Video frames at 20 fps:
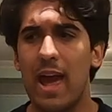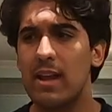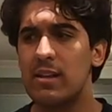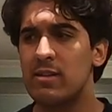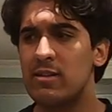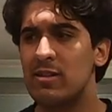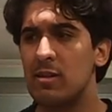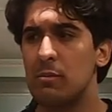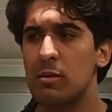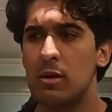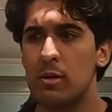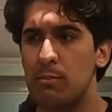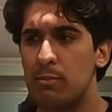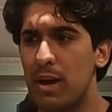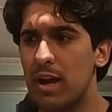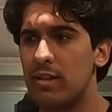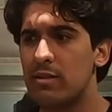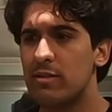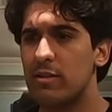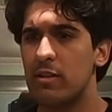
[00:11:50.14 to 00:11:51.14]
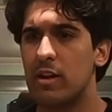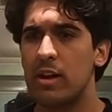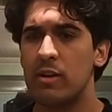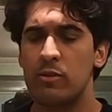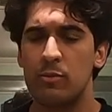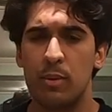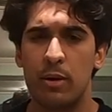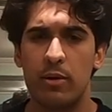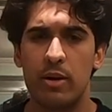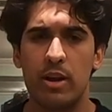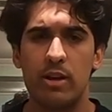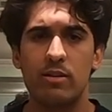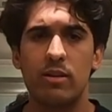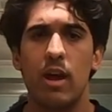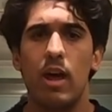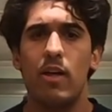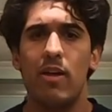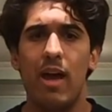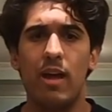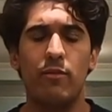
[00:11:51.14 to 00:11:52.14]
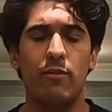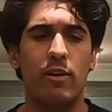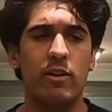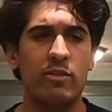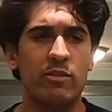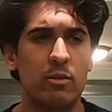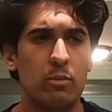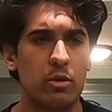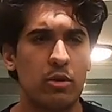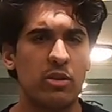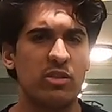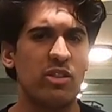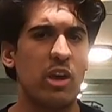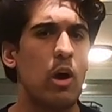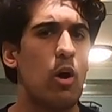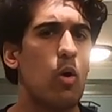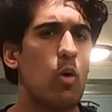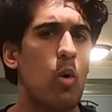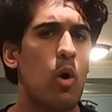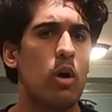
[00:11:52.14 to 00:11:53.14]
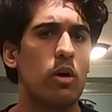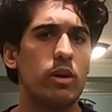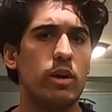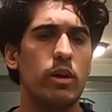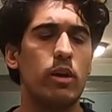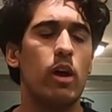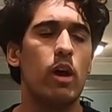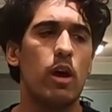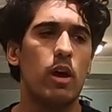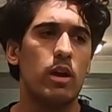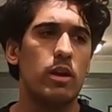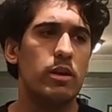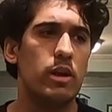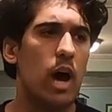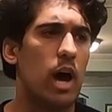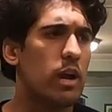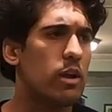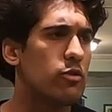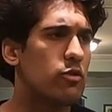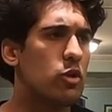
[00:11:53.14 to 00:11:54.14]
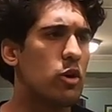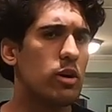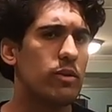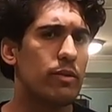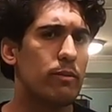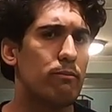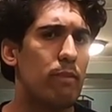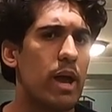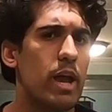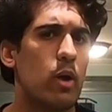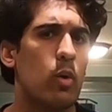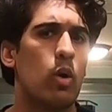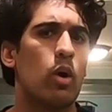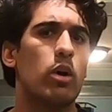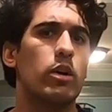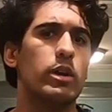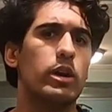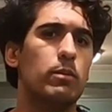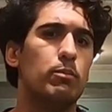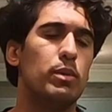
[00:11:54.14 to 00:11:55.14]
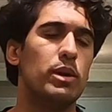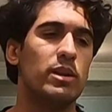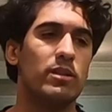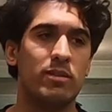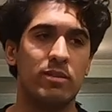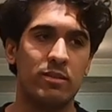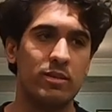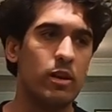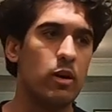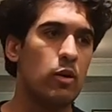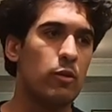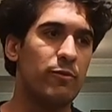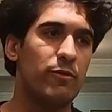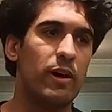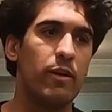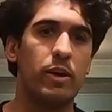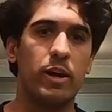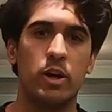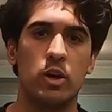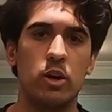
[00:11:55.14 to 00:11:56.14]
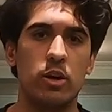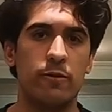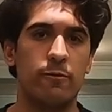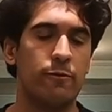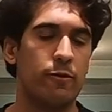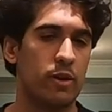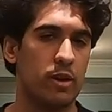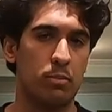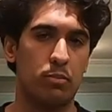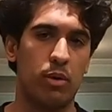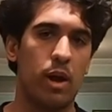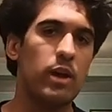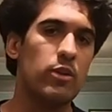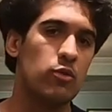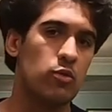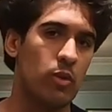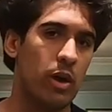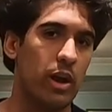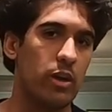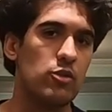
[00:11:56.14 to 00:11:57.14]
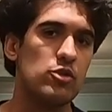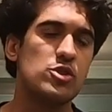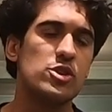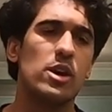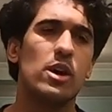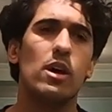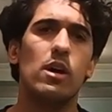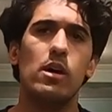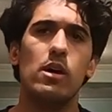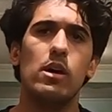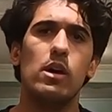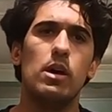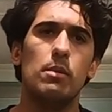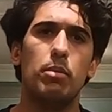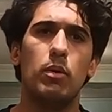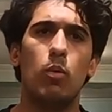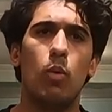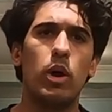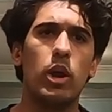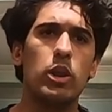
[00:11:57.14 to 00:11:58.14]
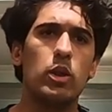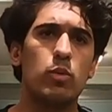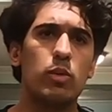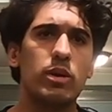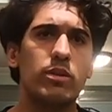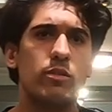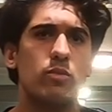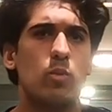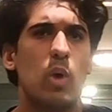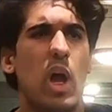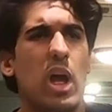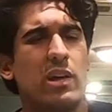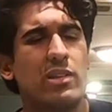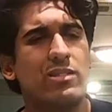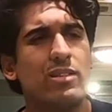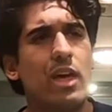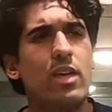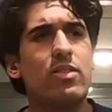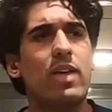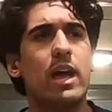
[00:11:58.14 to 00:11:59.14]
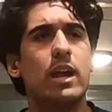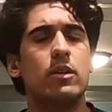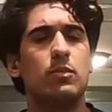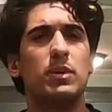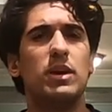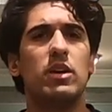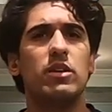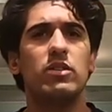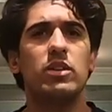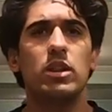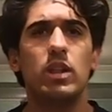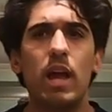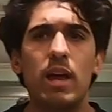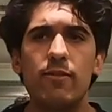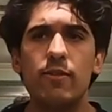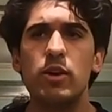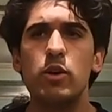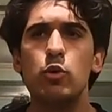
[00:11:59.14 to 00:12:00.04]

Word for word: had similar bass experience, they had very similar sound quality, not as good of a mic quality, but it's still very good for the price range. But one of the reasons why I say that is because the Life